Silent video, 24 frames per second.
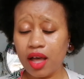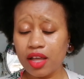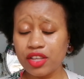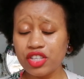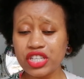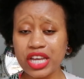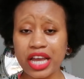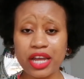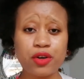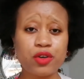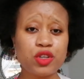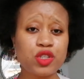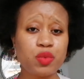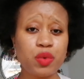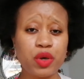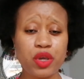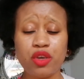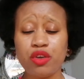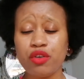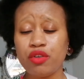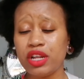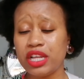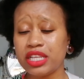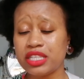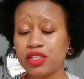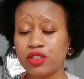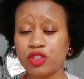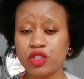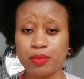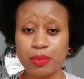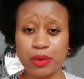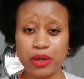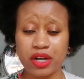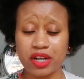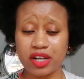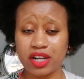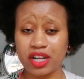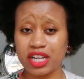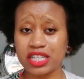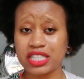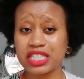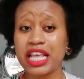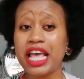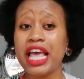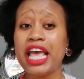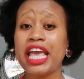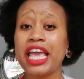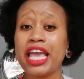channels where you listen to
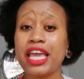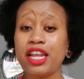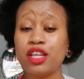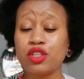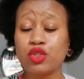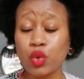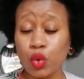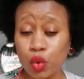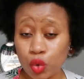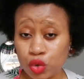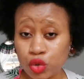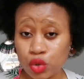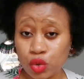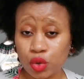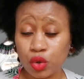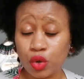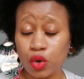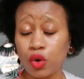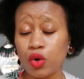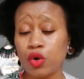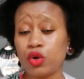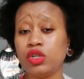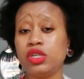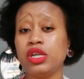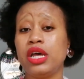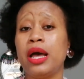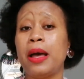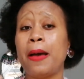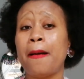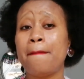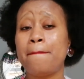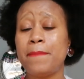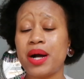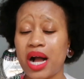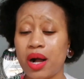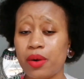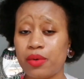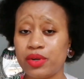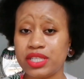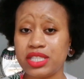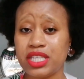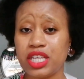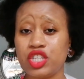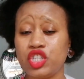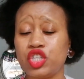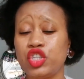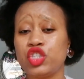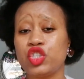podcasts. It is also called Power
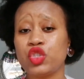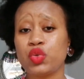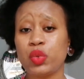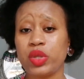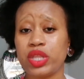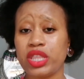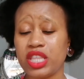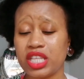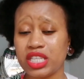Sessions with